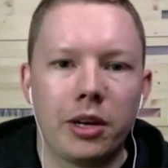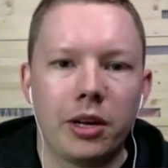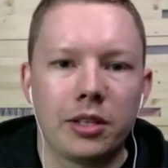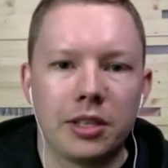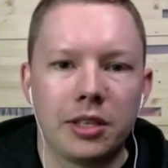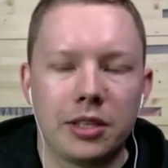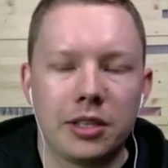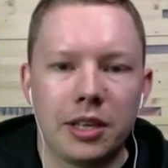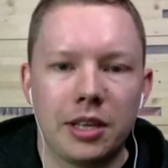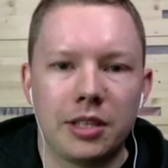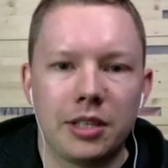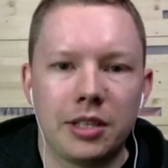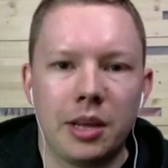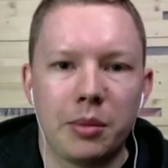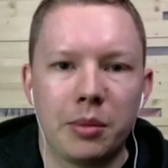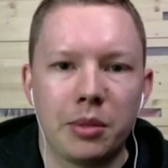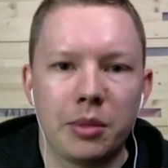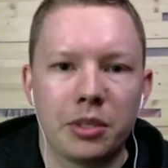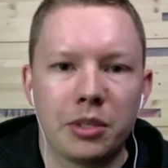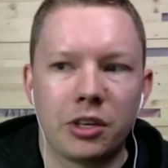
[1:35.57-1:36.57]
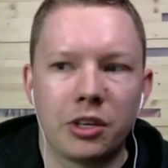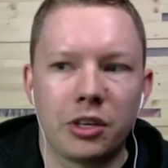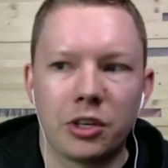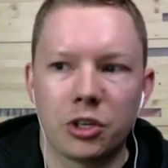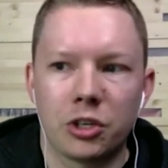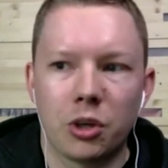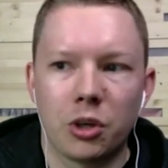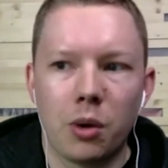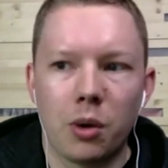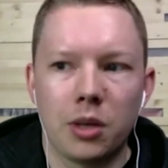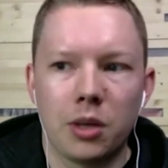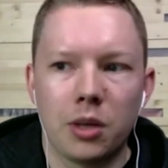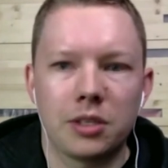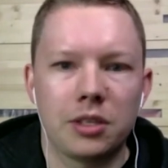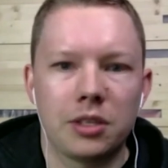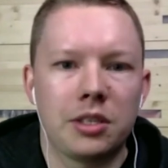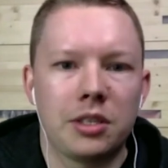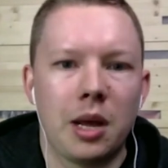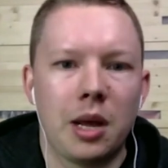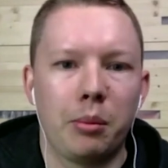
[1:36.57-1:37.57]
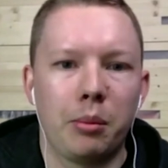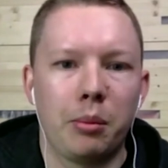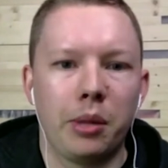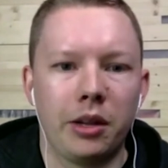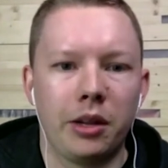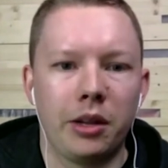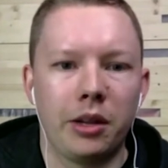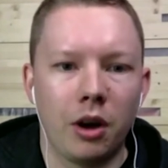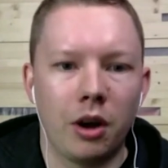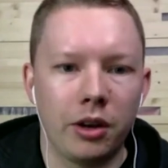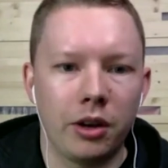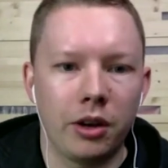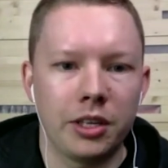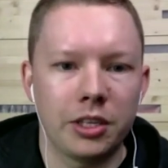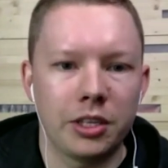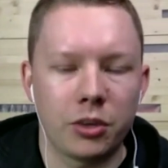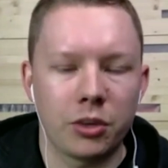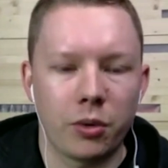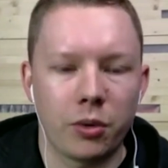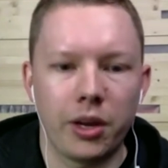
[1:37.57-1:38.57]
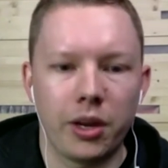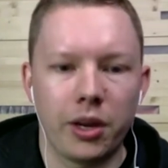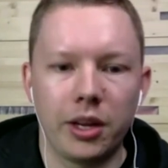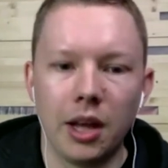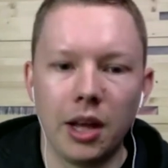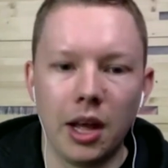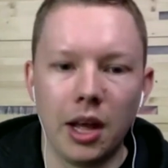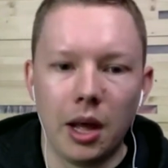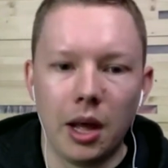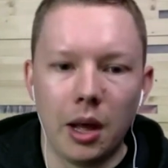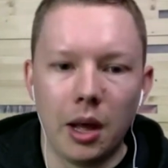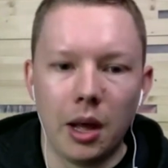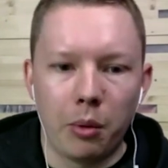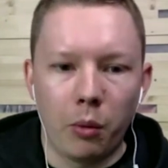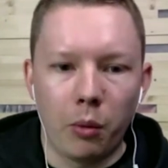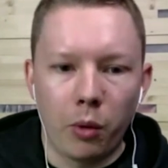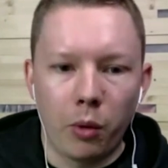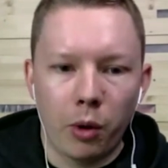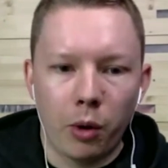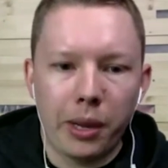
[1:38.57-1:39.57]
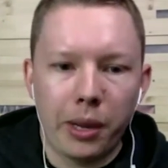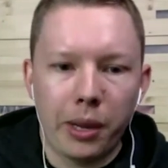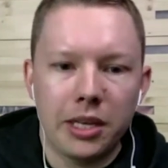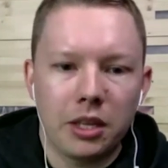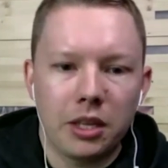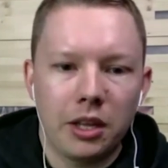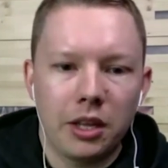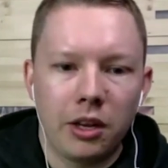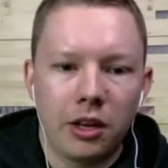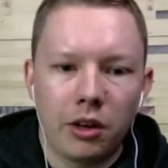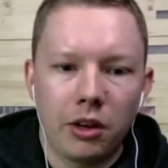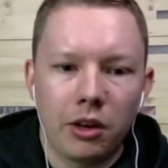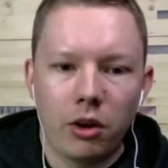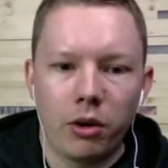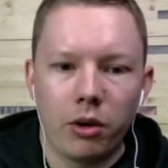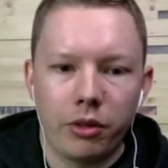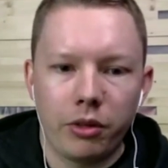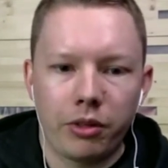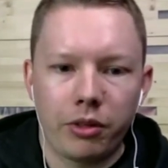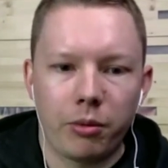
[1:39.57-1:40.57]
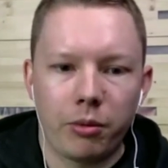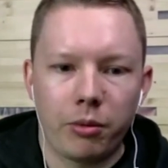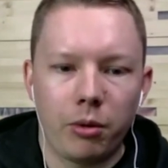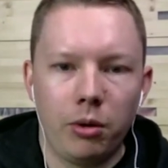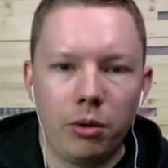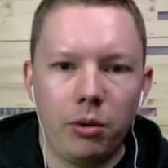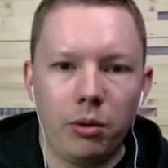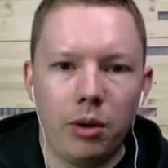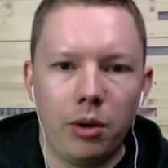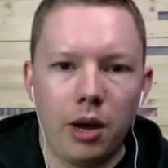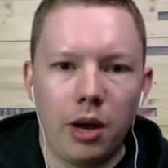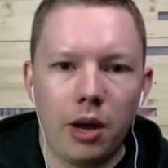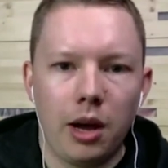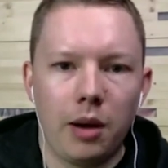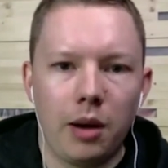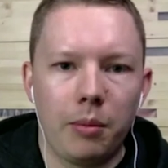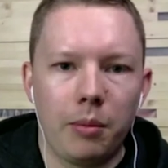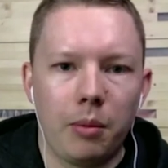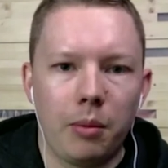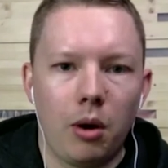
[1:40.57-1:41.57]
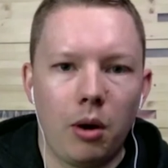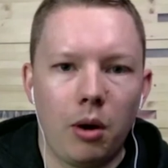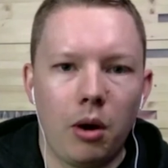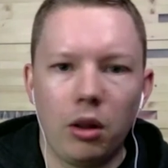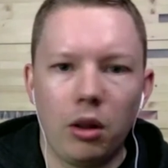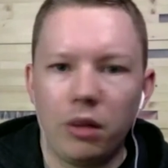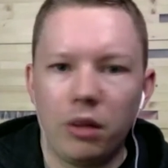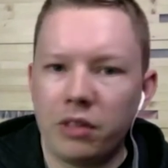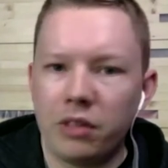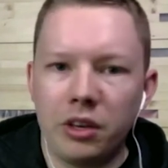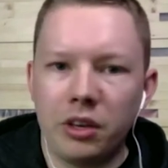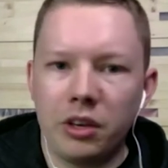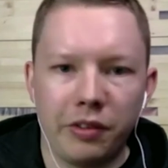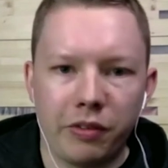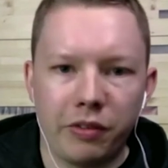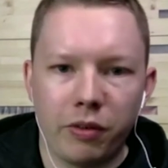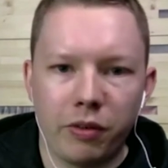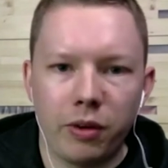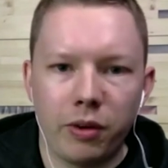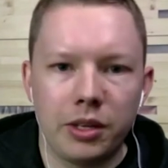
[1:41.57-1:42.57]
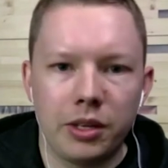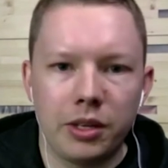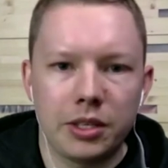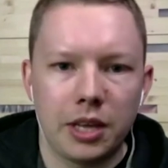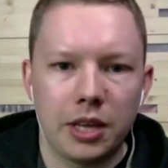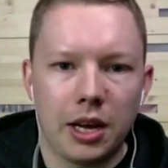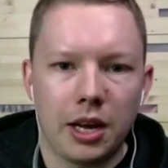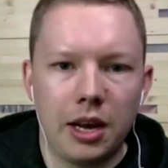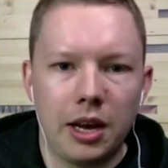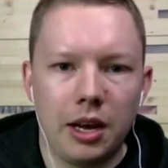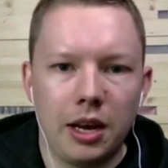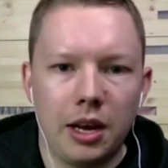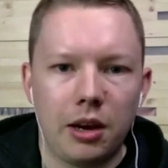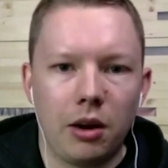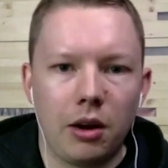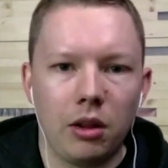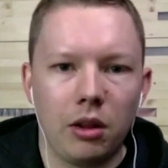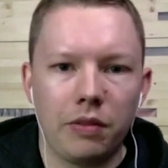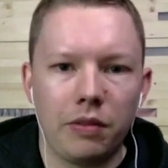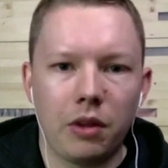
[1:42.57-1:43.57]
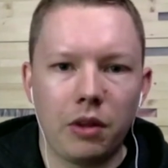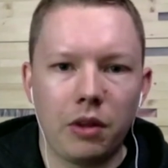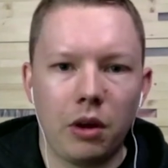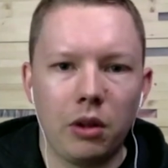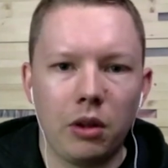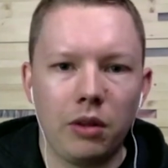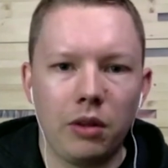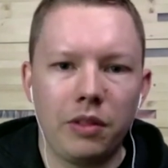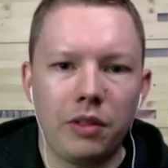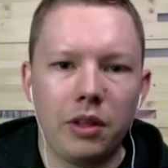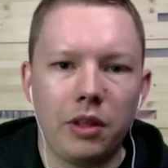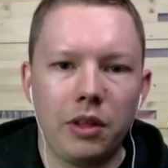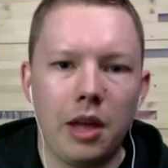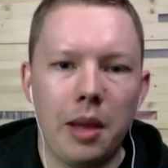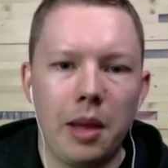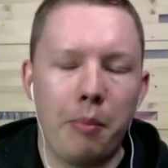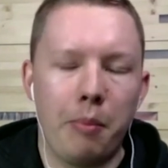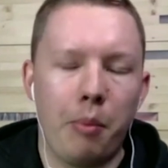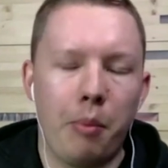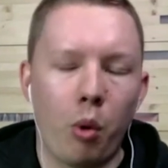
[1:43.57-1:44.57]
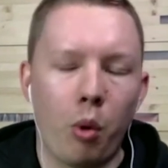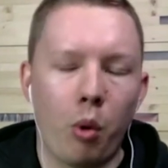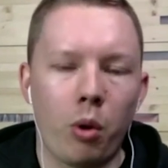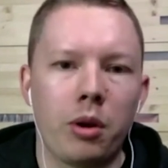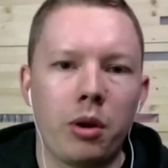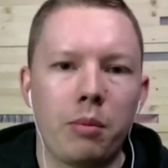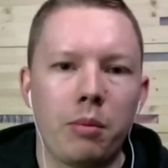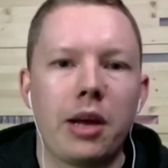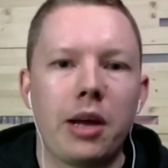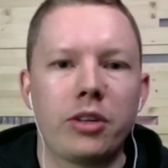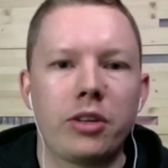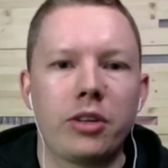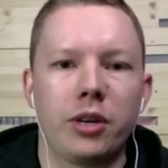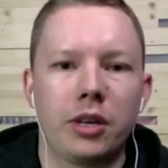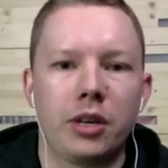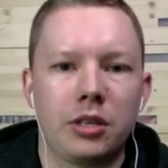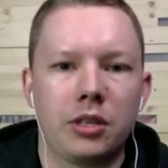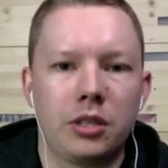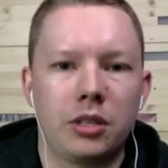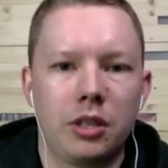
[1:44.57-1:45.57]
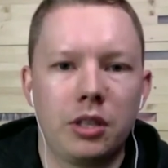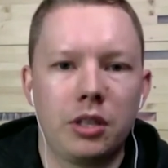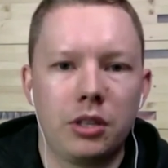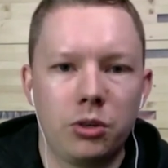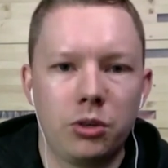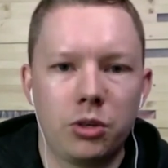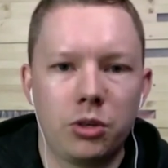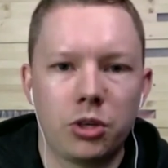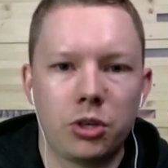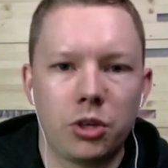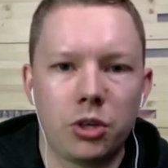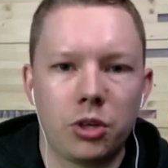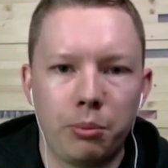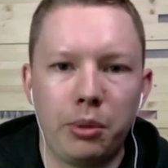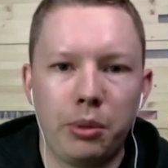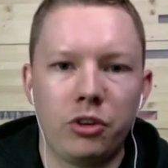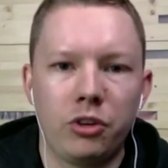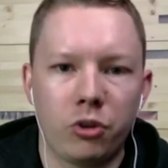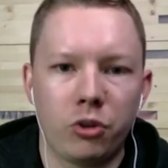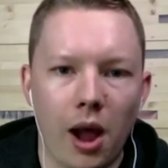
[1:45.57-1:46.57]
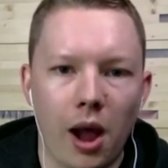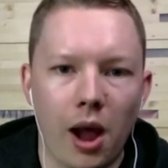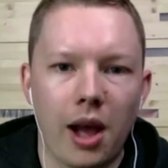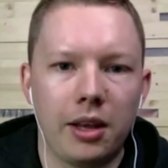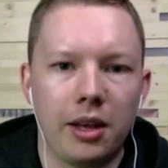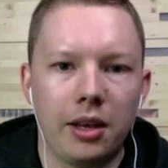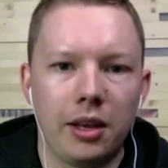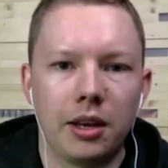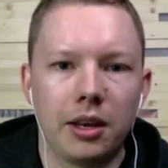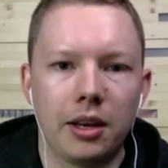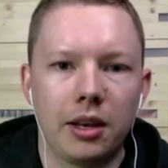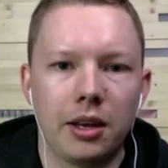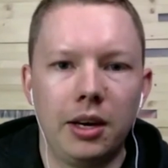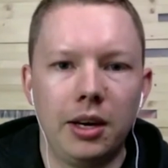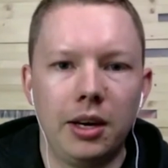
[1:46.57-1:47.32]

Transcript: As I said, Tim is going to show us this template on his screen, but we're basically going to go through um, all of the different, uh, all of all of the important metrics that you should be tracking.